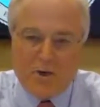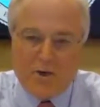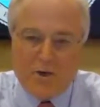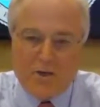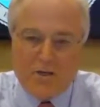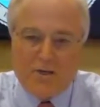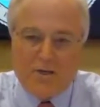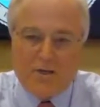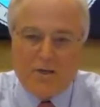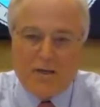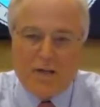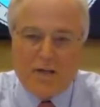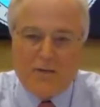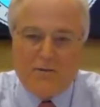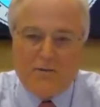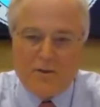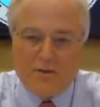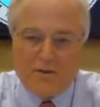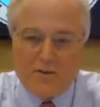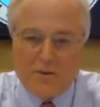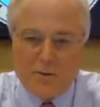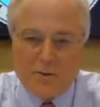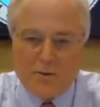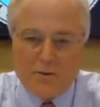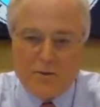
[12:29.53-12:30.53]
And if you look at
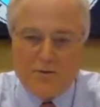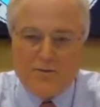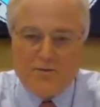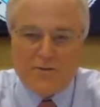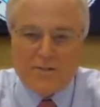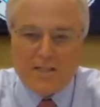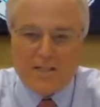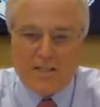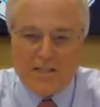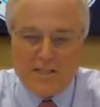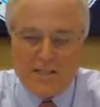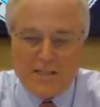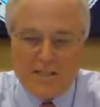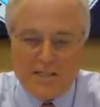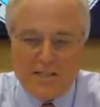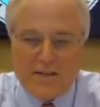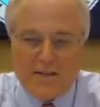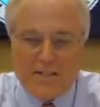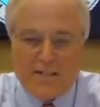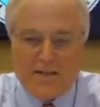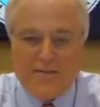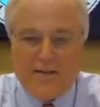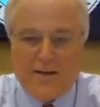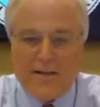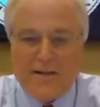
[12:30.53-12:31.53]
all of our schools of
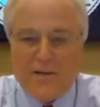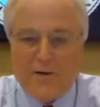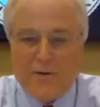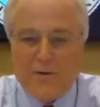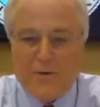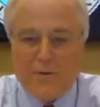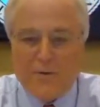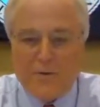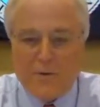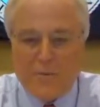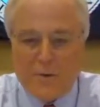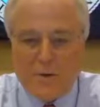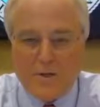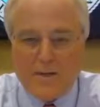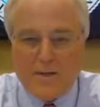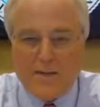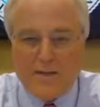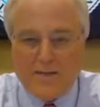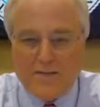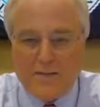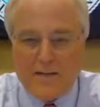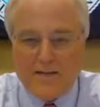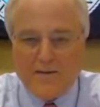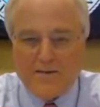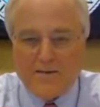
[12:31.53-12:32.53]
engineering, if I go through them, I'll
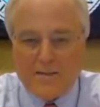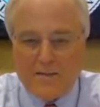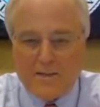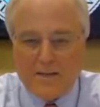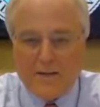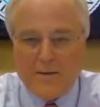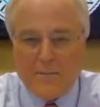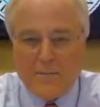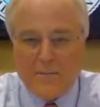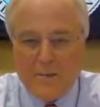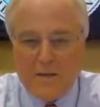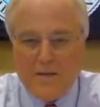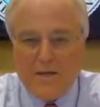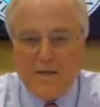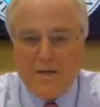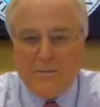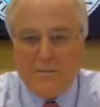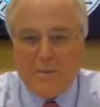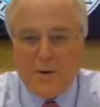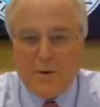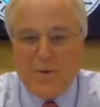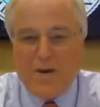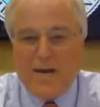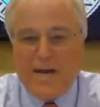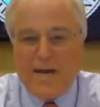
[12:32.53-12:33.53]
leave out some,
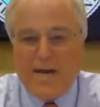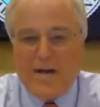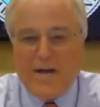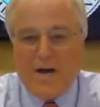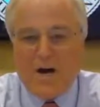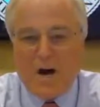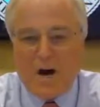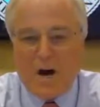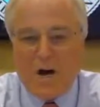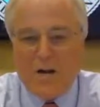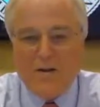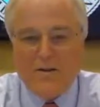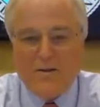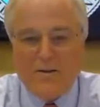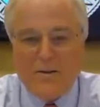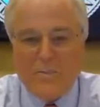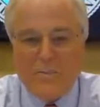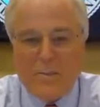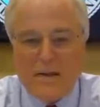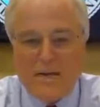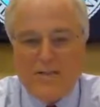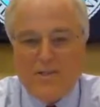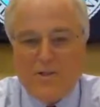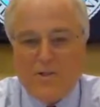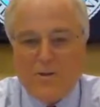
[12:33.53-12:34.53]
but we had all
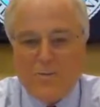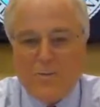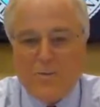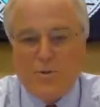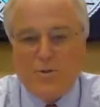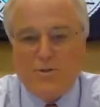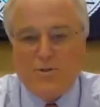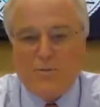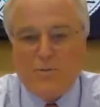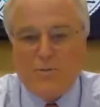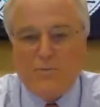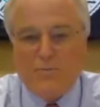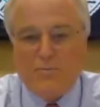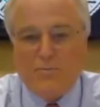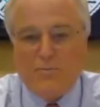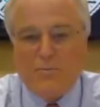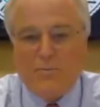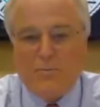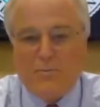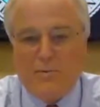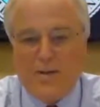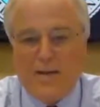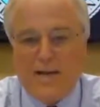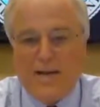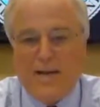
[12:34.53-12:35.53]
of the major ones
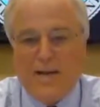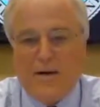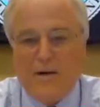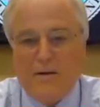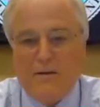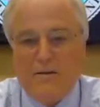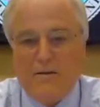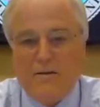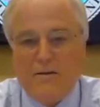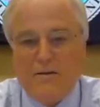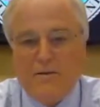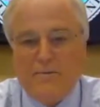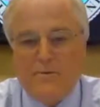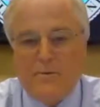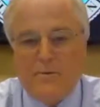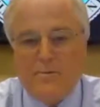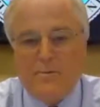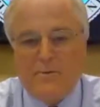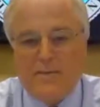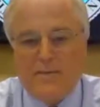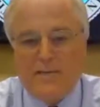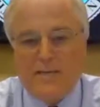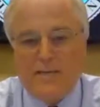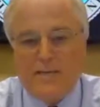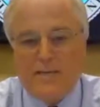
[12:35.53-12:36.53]
there
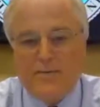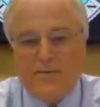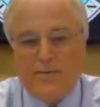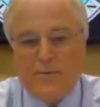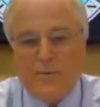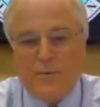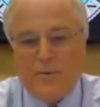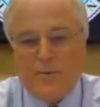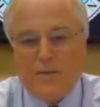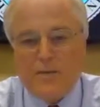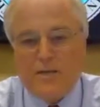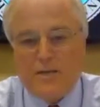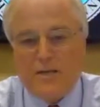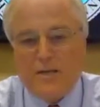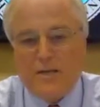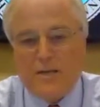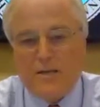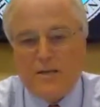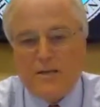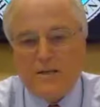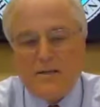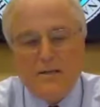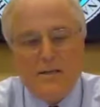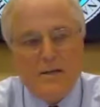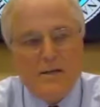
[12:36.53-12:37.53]
from the state of North
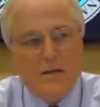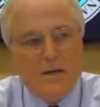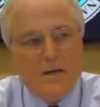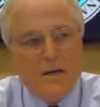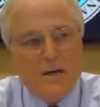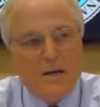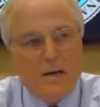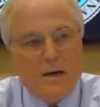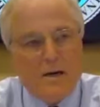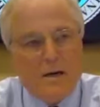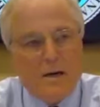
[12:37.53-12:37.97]
Carolina.